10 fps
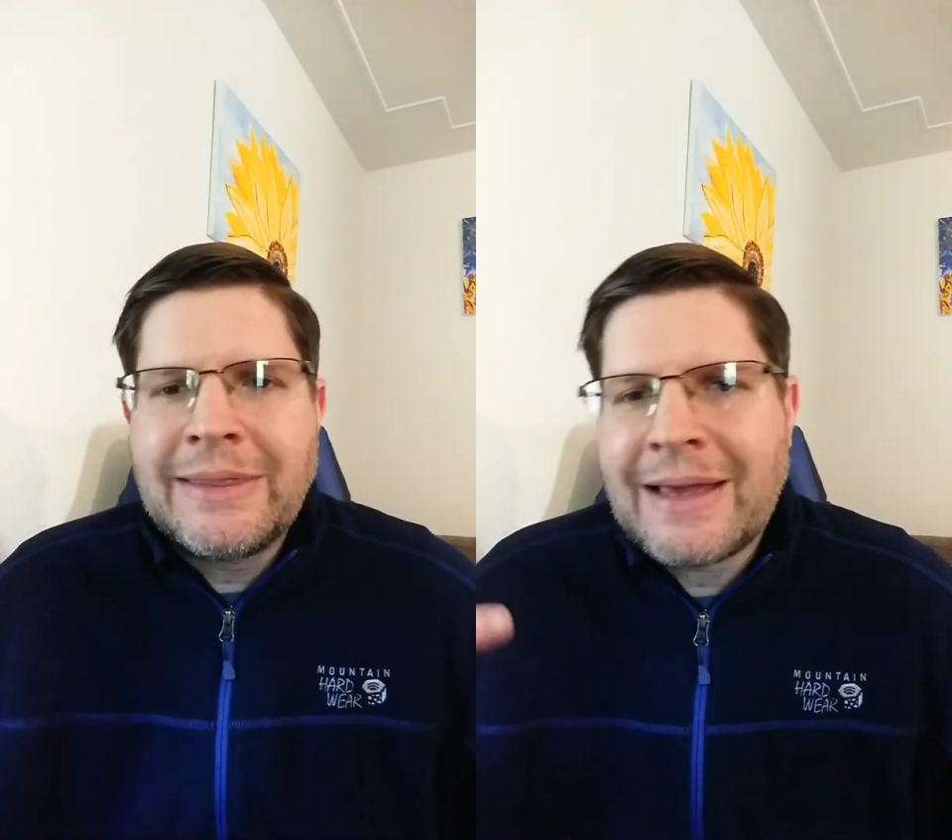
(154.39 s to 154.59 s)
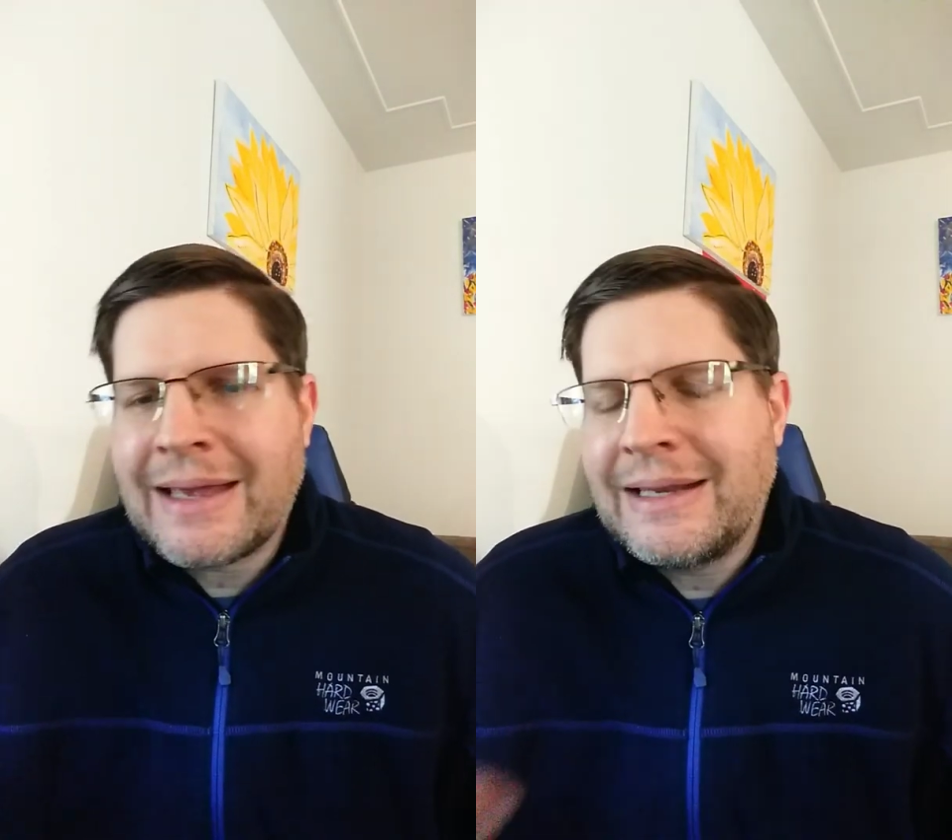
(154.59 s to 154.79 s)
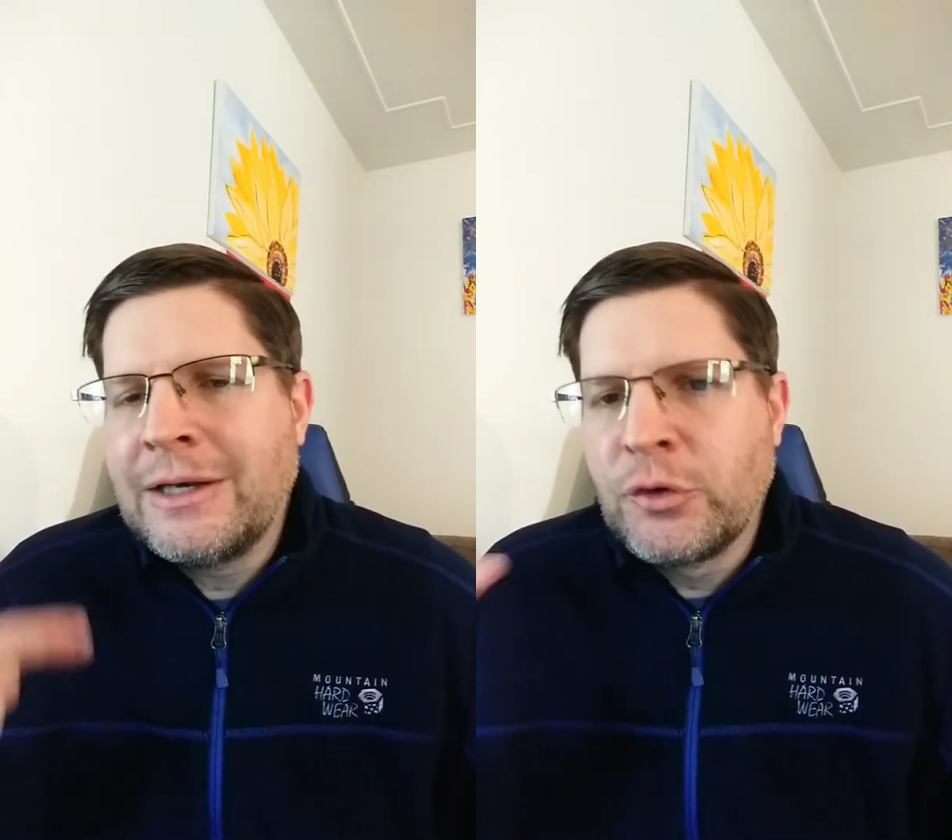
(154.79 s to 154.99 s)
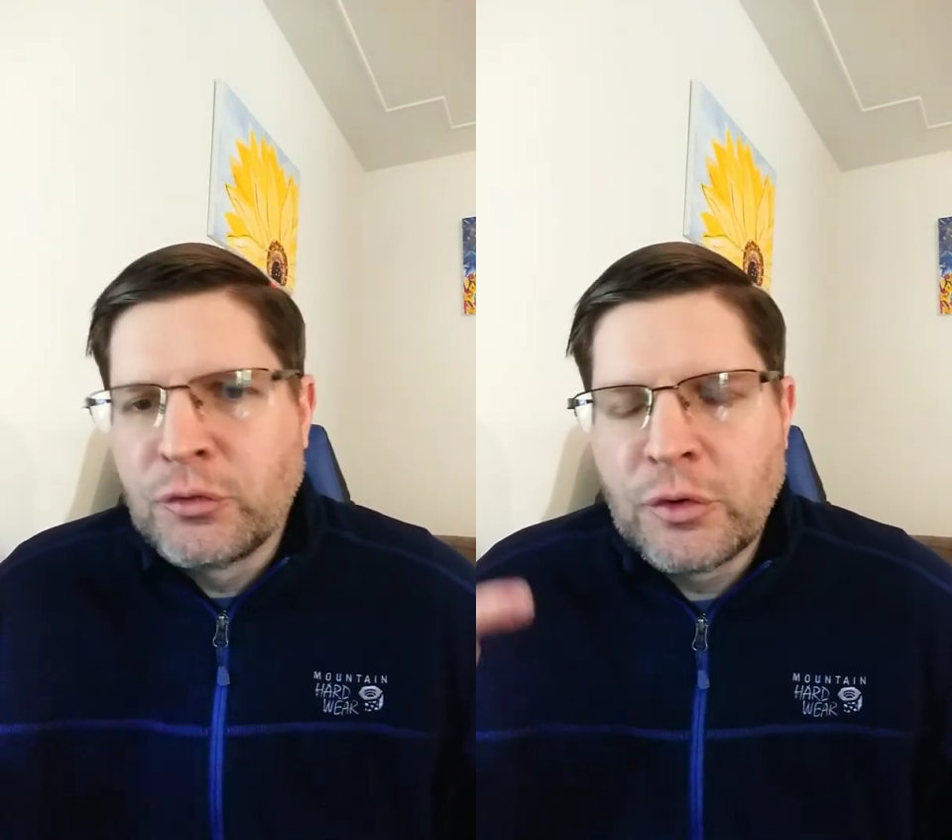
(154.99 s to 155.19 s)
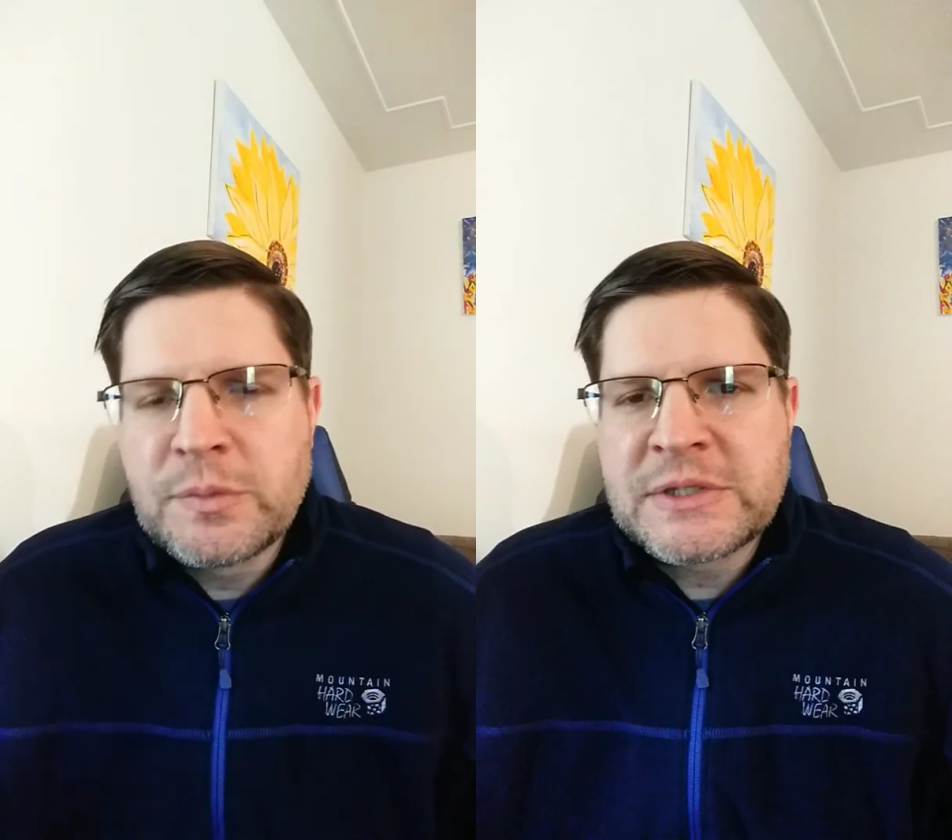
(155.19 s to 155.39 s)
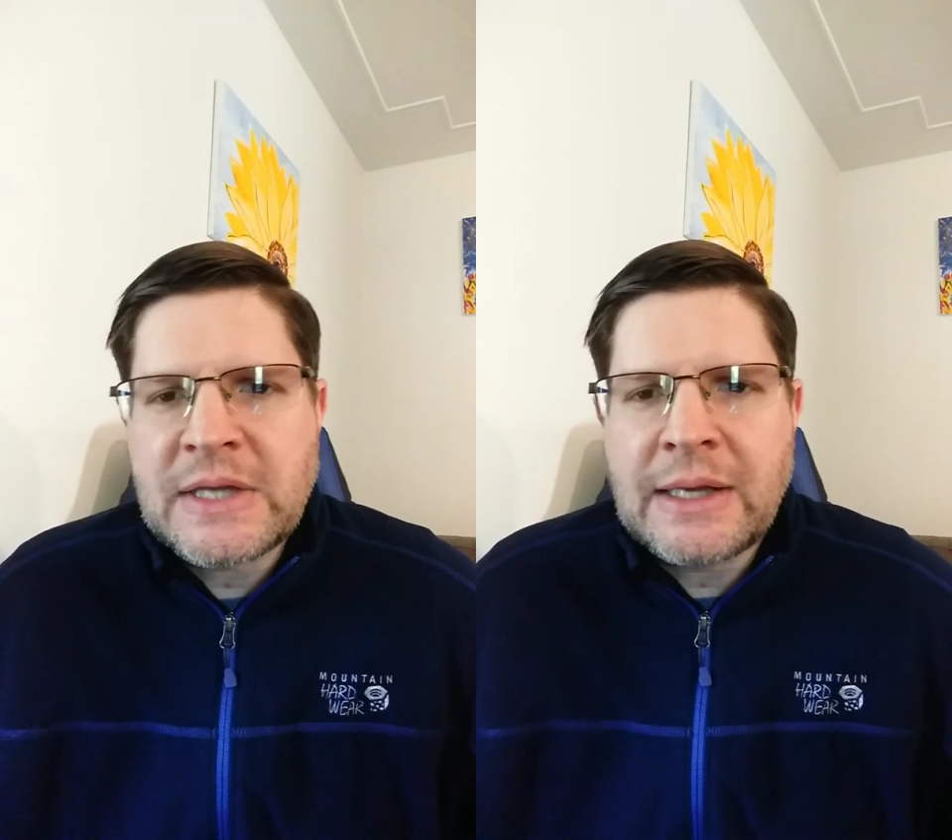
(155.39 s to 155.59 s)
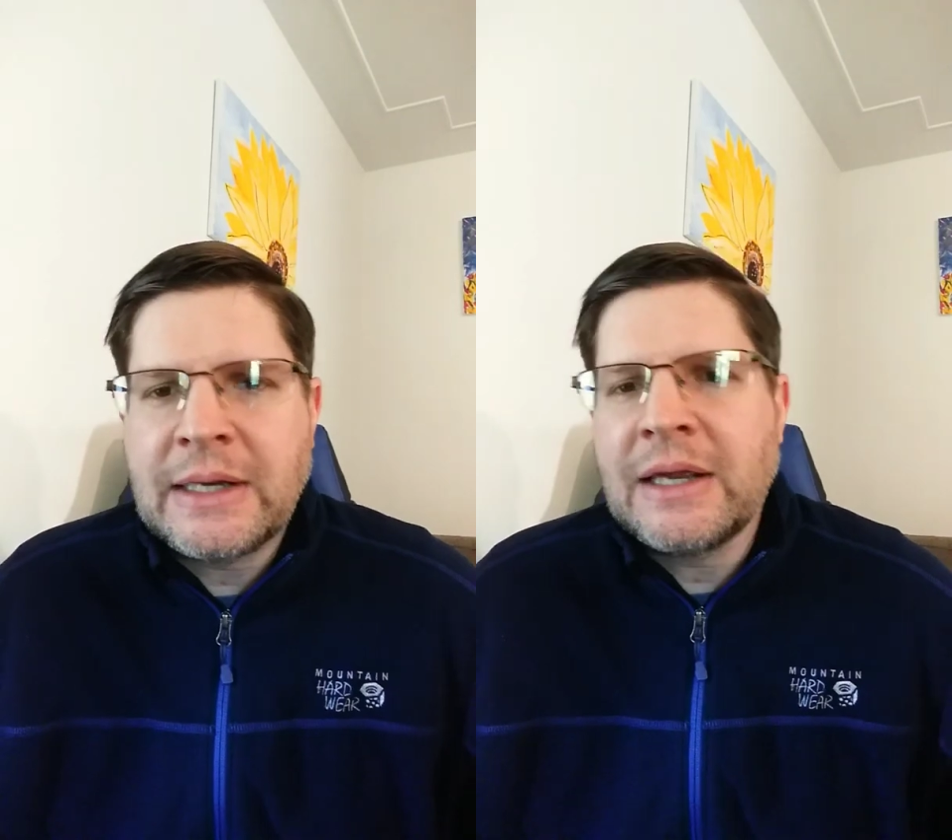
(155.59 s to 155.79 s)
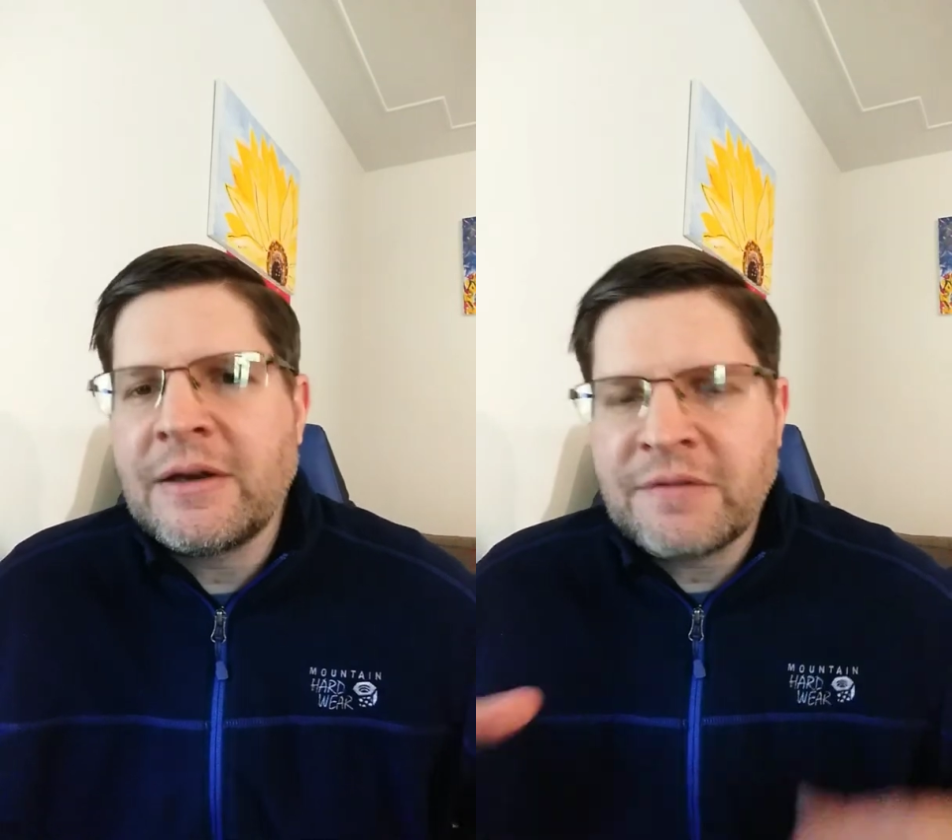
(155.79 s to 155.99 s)
that in a group
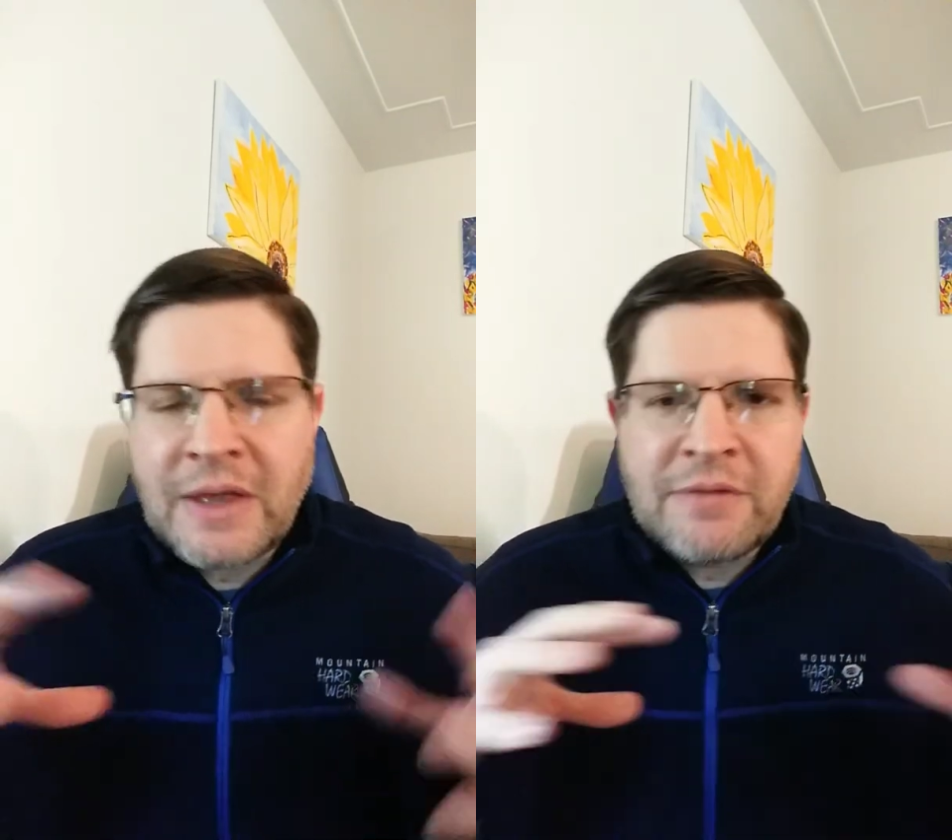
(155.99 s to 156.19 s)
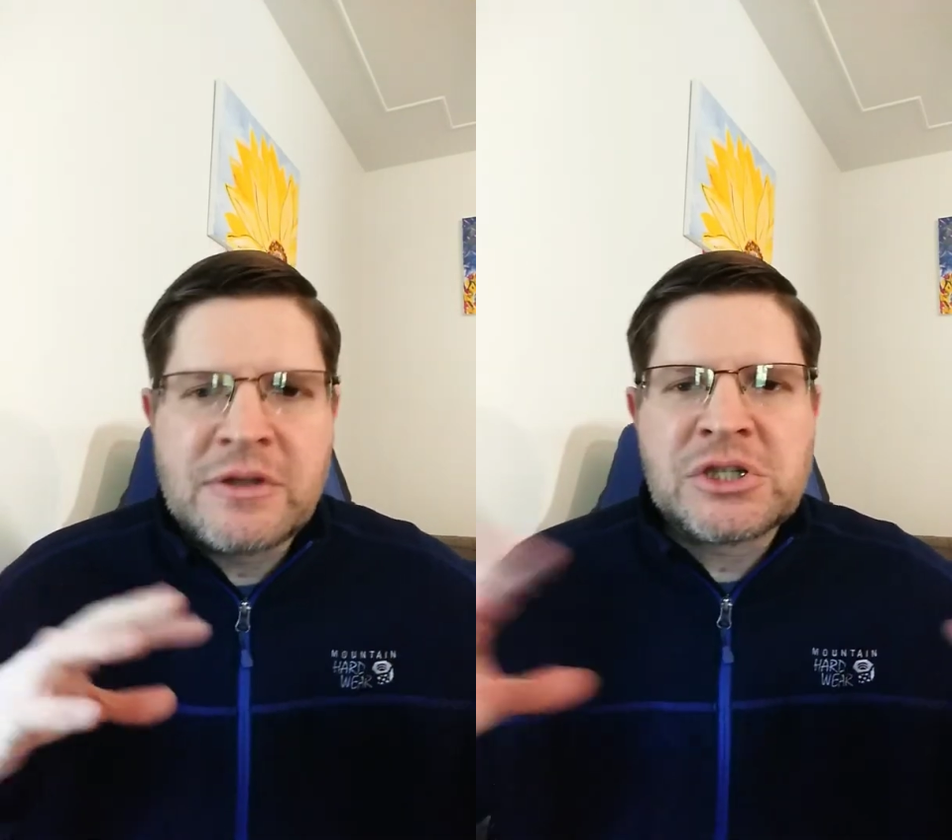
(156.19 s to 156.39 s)
setting and if they have the